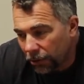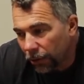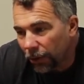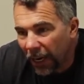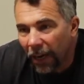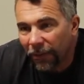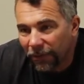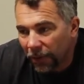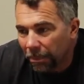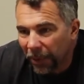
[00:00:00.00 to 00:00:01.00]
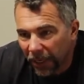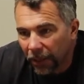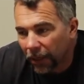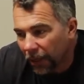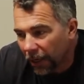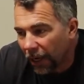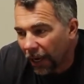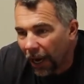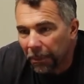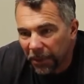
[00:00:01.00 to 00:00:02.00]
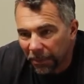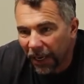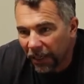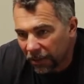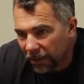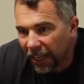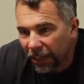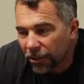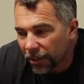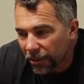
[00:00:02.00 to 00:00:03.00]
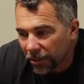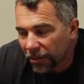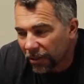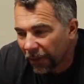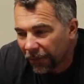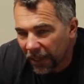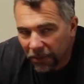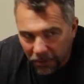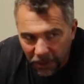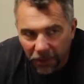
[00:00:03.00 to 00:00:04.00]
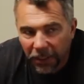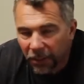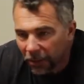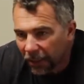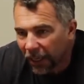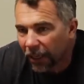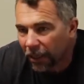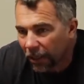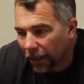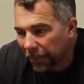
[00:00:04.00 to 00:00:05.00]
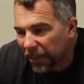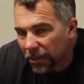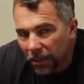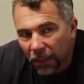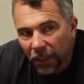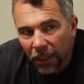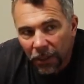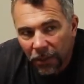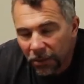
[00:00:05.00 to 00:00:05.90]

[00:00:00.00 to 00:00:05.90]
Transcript: do have the bigger optimized edgers and stuff, they still need to look at Cleereman.